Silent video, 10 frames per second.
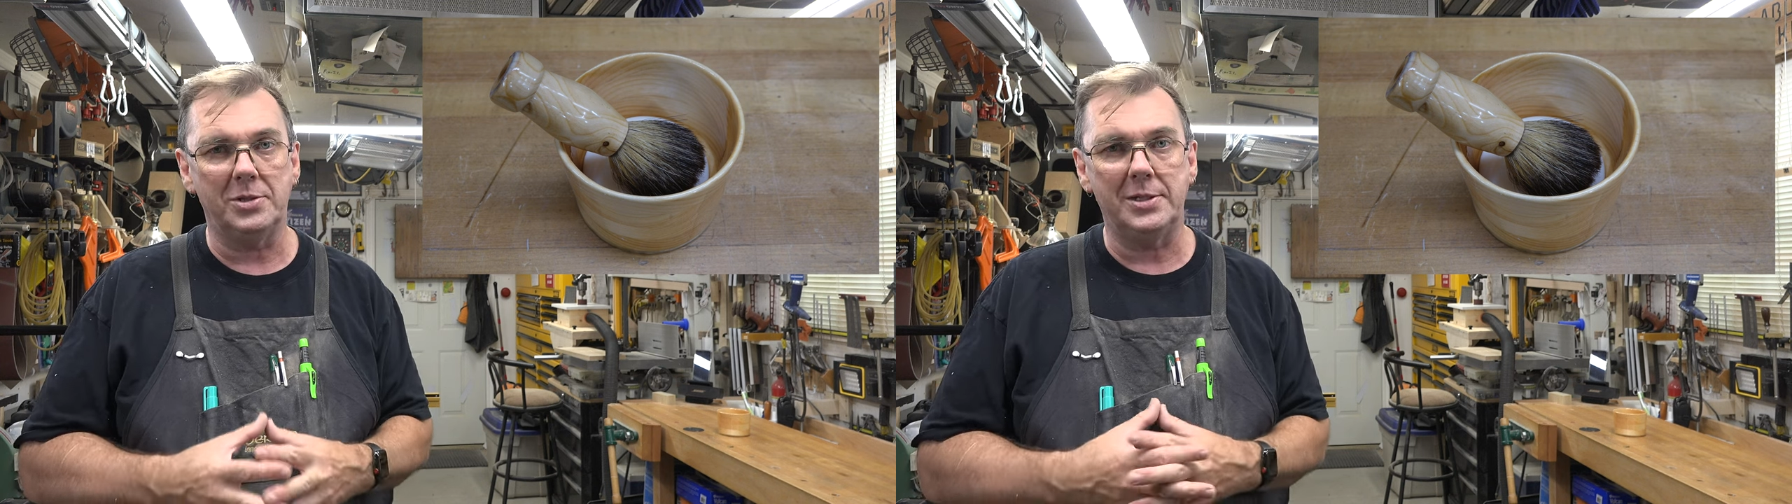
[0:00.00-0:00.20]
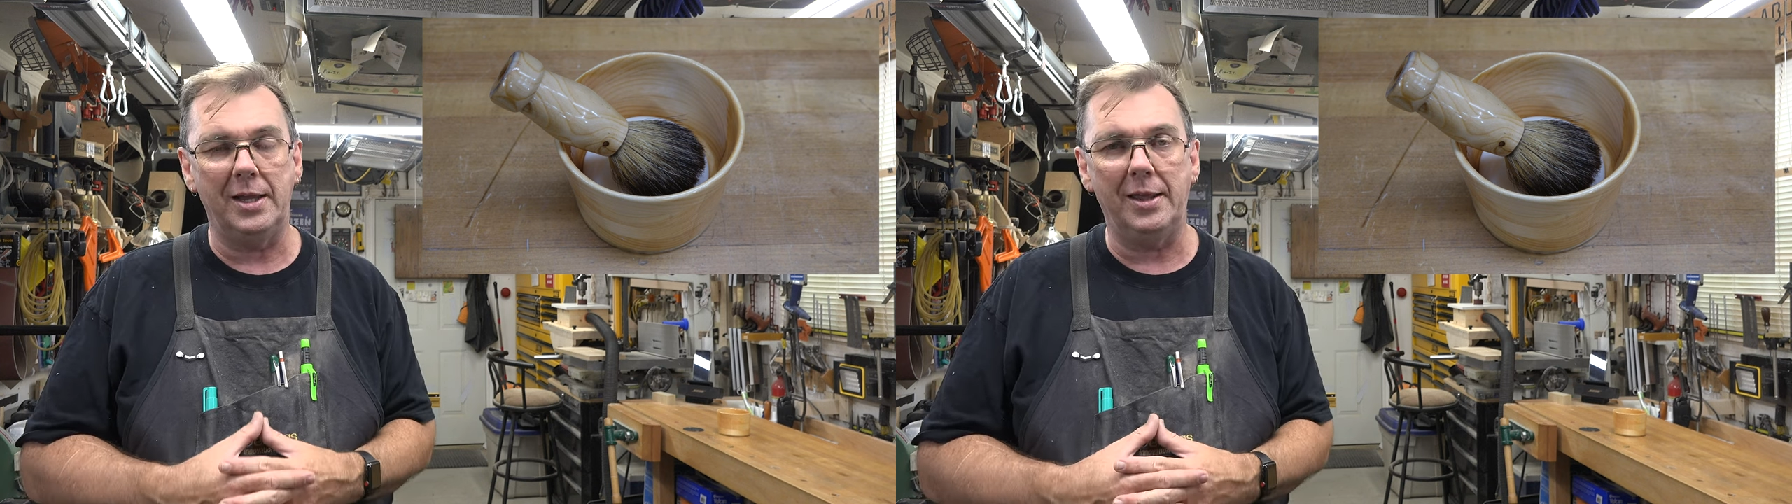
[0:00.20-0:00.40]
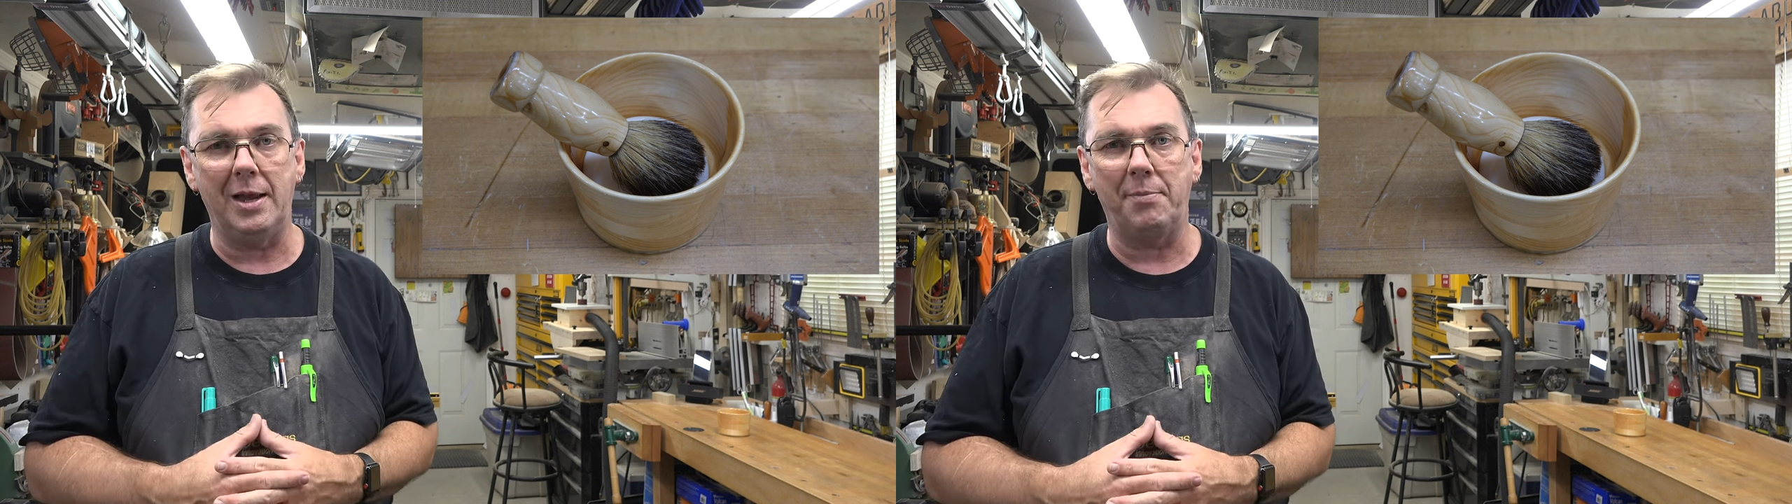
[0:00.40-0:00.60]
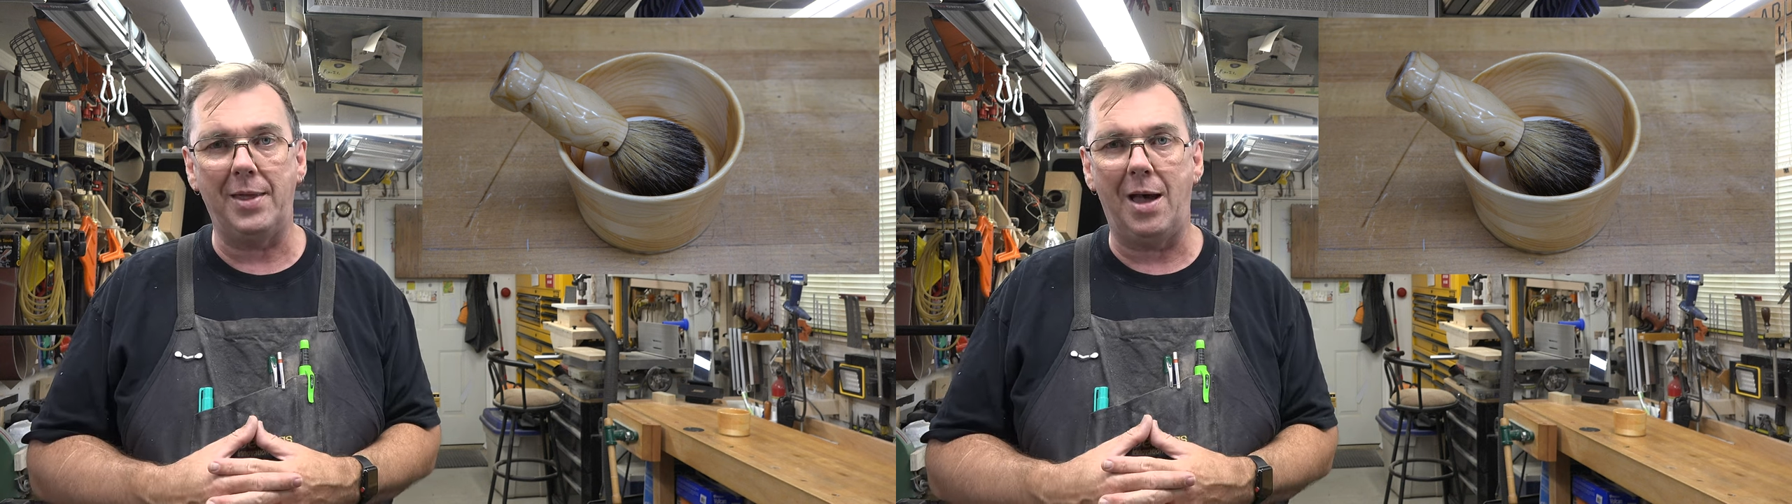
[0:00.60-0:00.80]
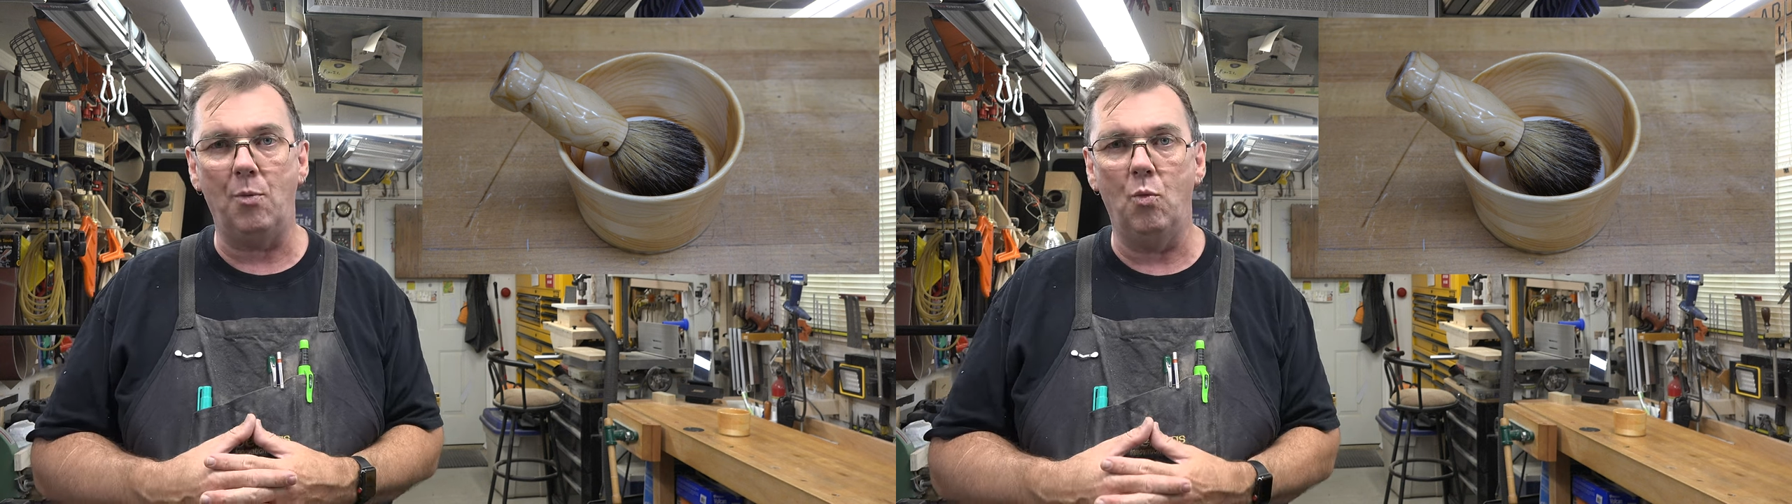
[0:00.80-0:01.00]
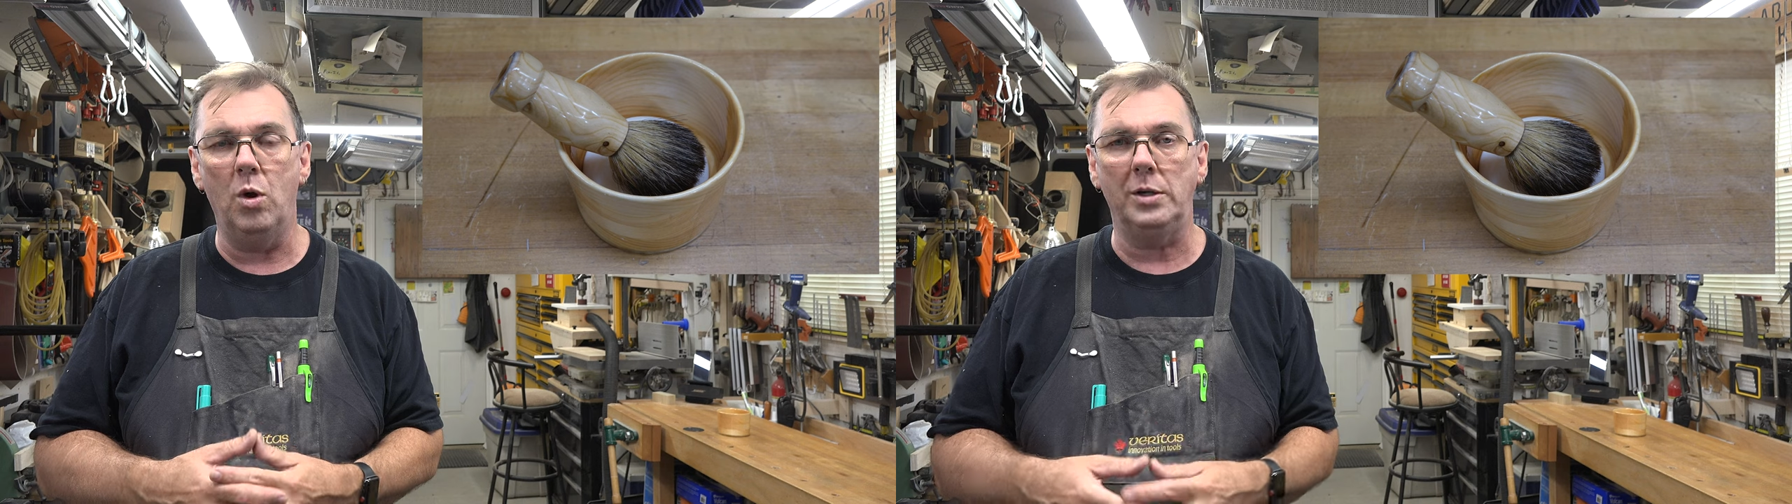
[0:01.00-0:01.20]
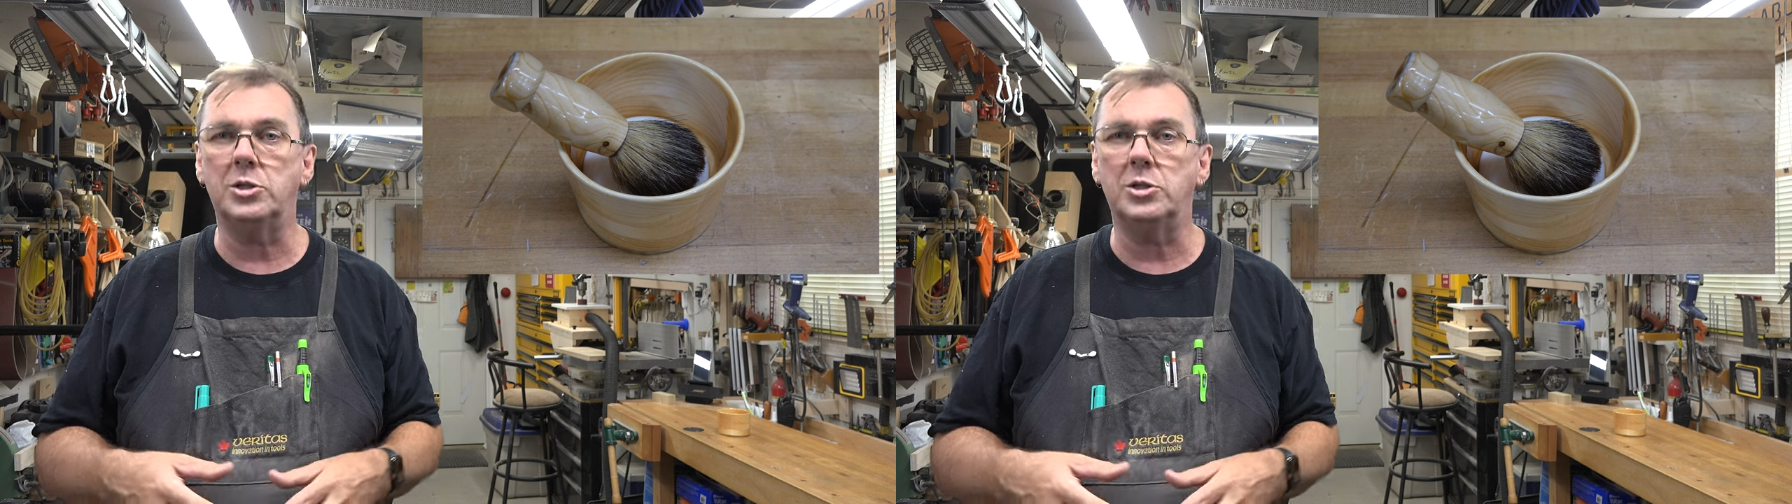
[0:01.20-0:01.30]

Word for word: sealing up that wood.